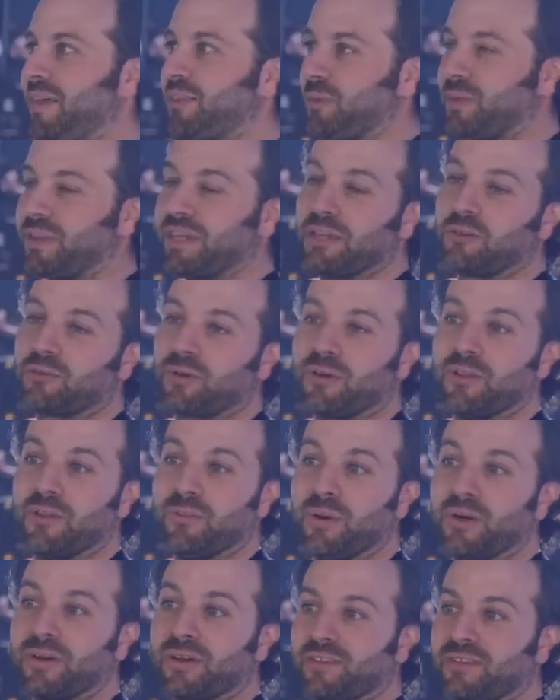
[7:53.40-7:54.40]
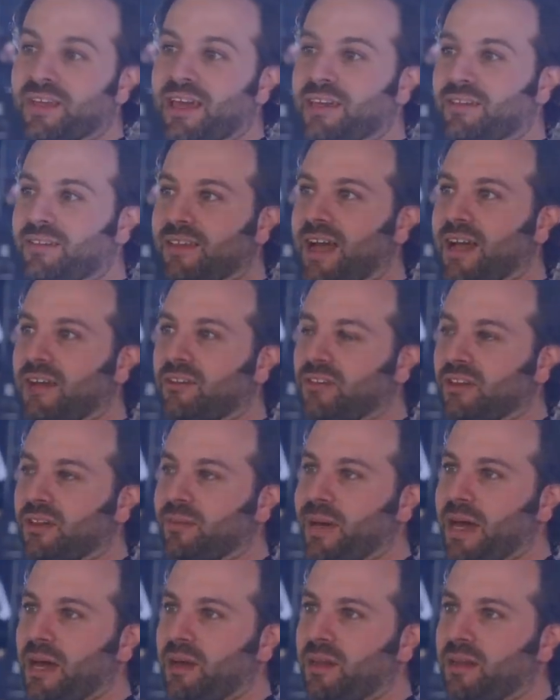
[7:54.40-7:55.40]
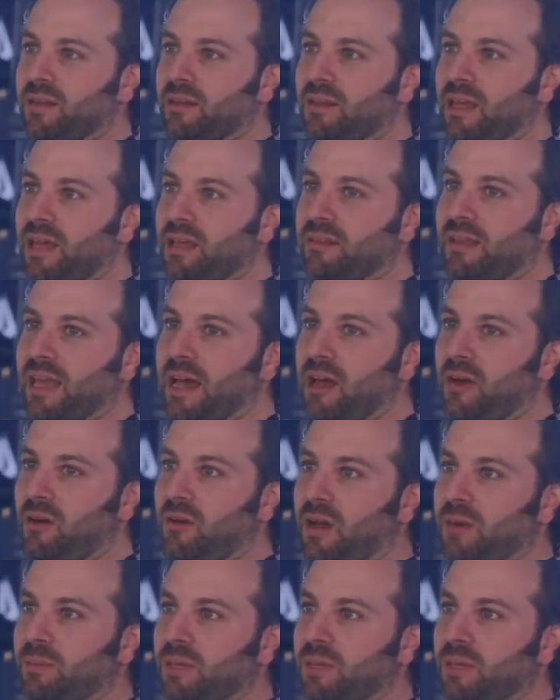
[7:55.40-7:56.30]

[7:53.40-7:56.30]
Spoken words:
that's what the intro to the book is actually about. And now, I